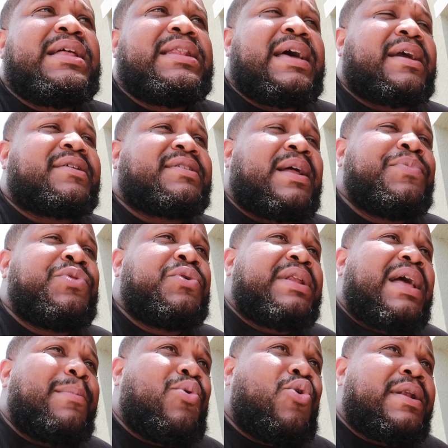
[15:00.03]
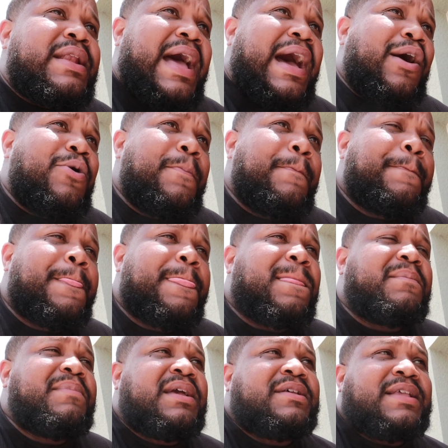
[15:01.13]
Like I said, I'm doing that now
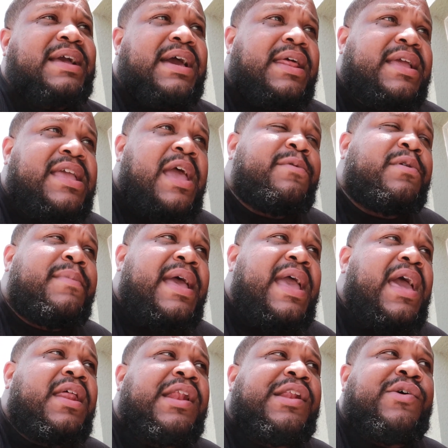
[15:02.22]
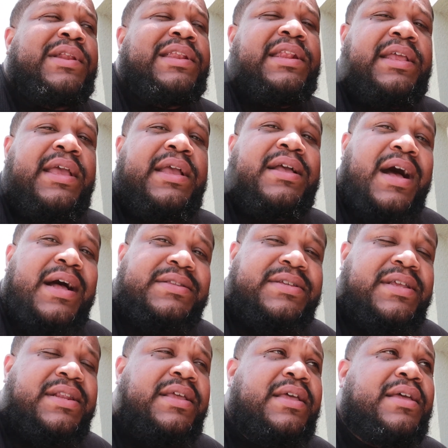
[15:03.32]
because I got a camera in my hand and I know I need to get content.